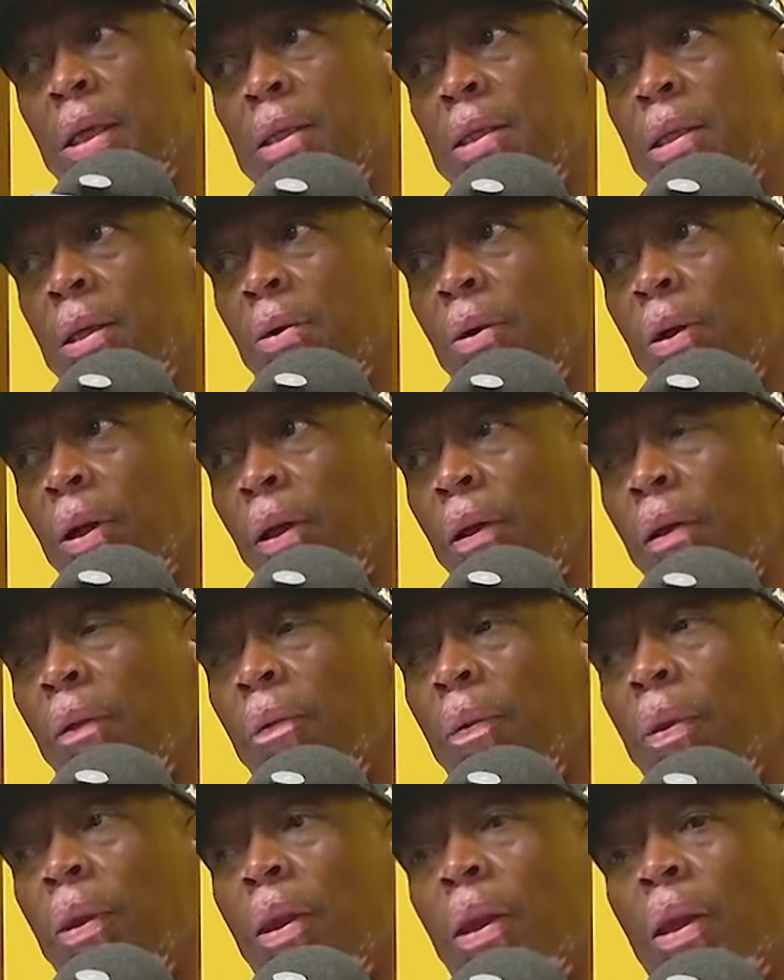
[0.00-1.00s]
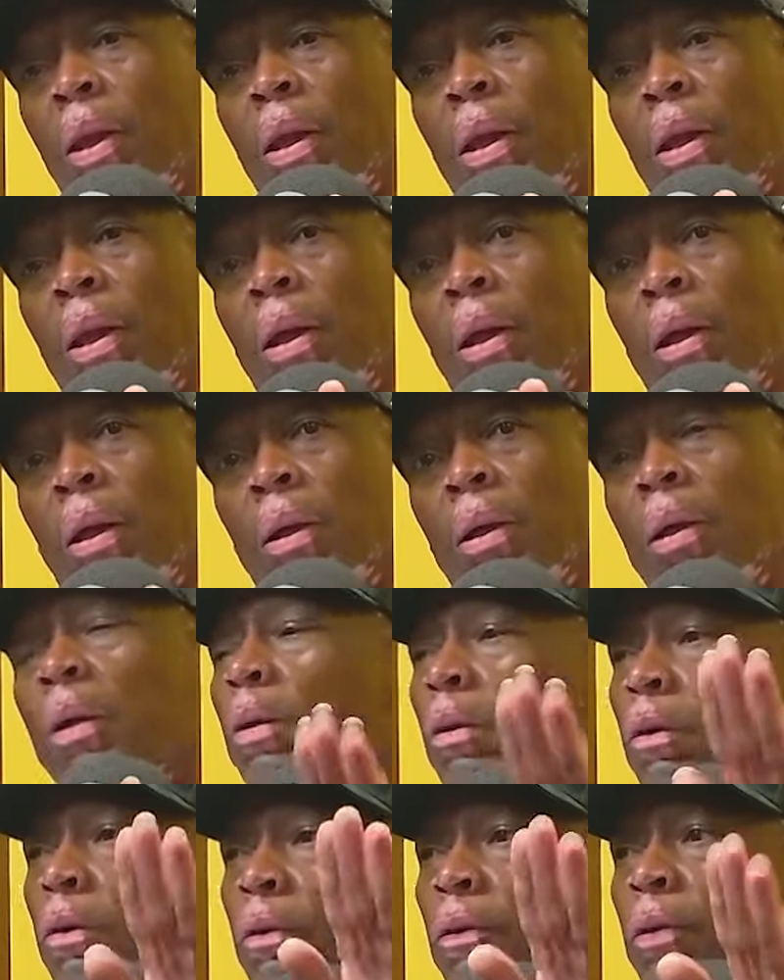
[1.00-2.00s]
or
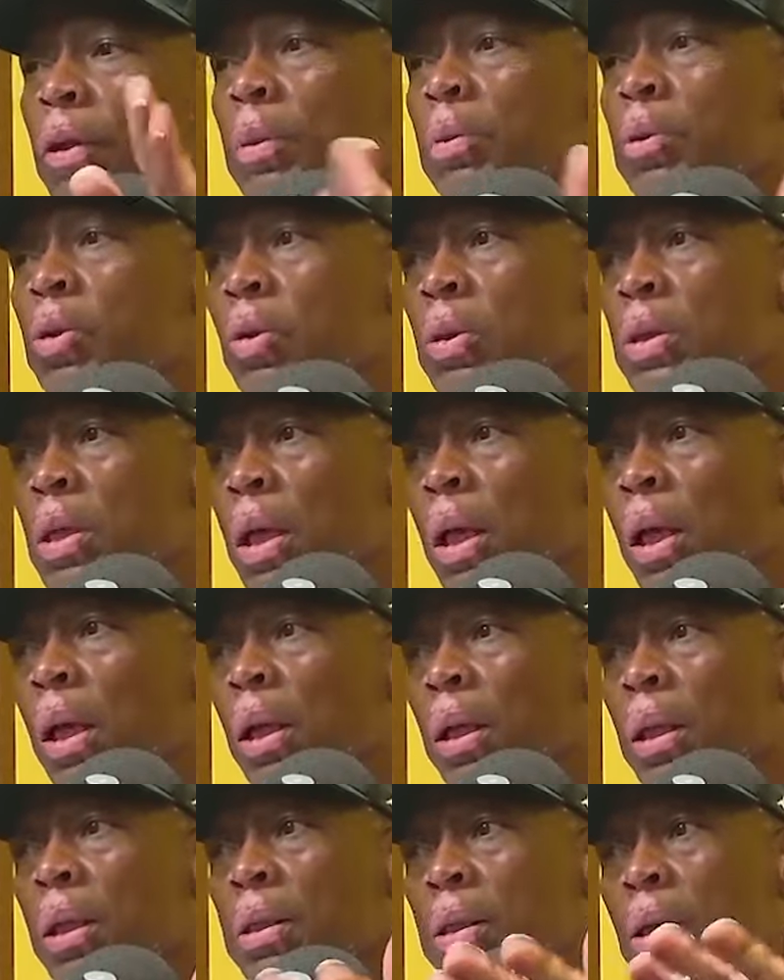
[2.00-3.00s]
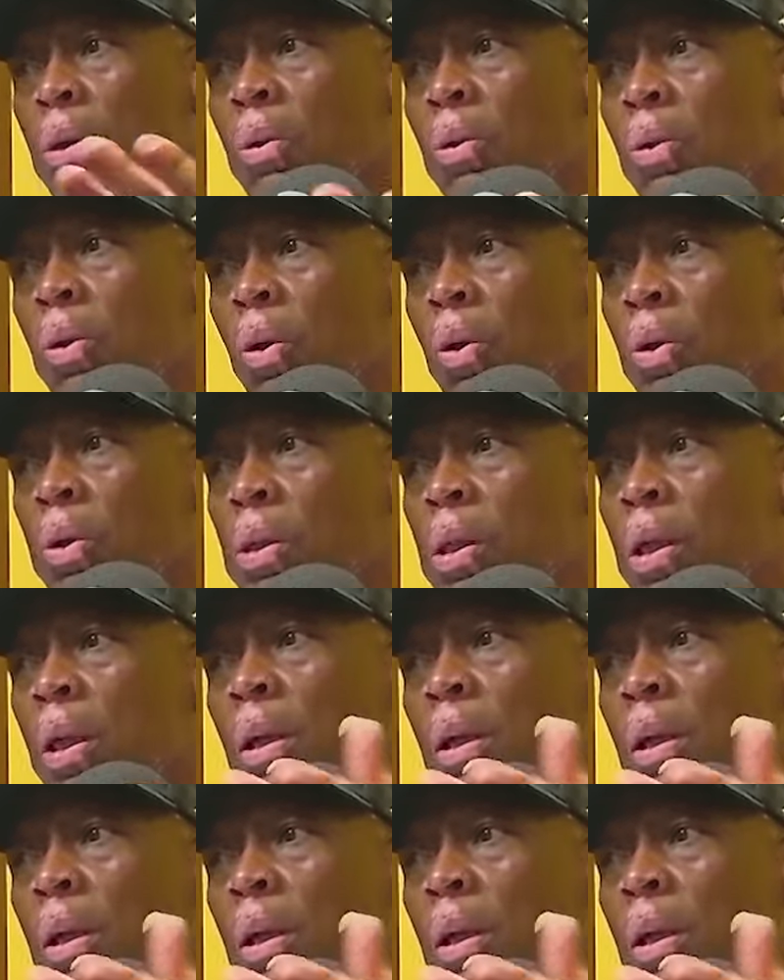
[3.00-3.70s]
Philip Troussier is a good coach,